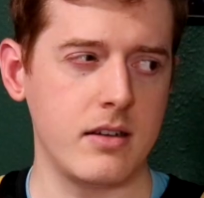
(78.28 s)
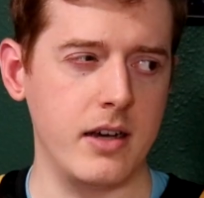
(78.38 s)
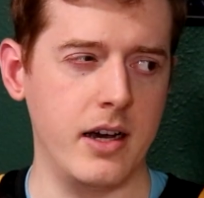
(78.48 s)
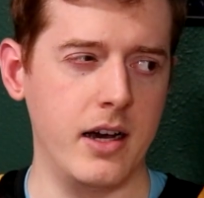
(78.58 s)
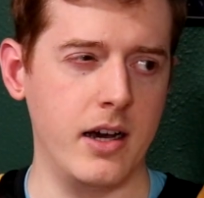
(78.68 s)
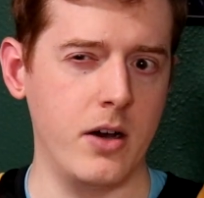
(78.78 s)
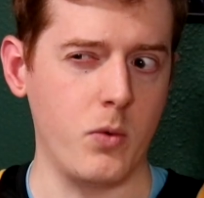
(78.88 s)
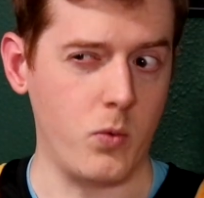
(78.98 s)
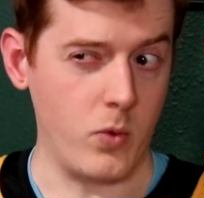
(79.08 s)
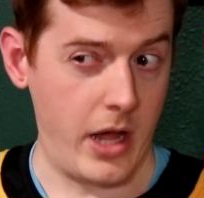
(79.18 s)

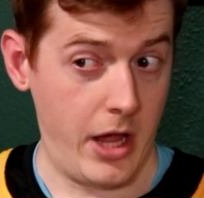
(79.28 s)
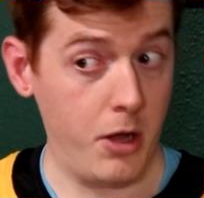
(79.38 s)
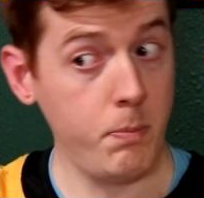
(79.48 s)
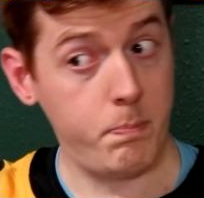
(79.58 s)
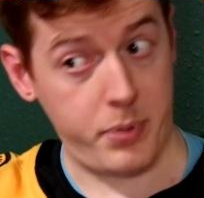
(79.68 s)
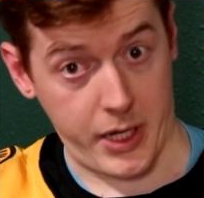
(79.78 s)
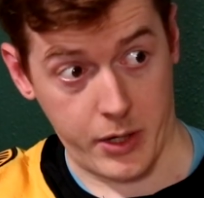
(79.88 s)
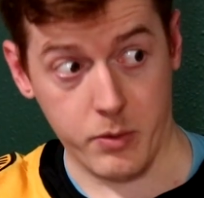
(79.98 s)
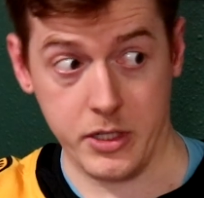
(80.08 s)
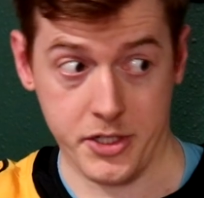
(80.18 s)
Well,
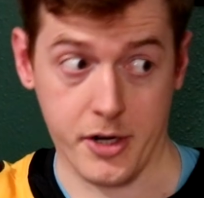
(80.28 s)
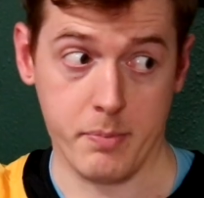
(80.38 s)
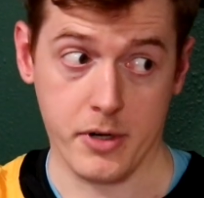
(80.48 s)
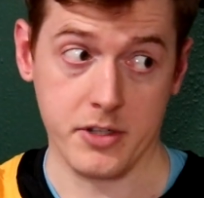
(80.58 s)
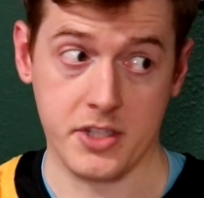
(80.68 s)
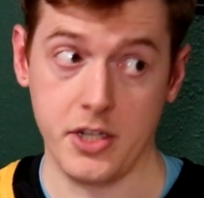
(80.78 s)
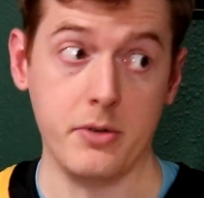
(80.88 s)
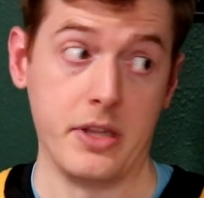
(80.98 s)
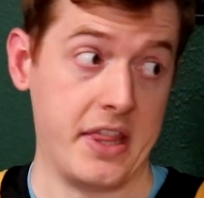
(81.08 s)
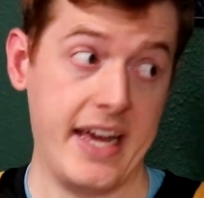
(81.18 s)
Penguins are birds
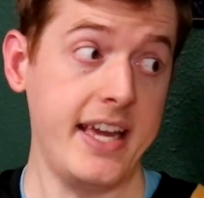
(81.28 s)
too, and they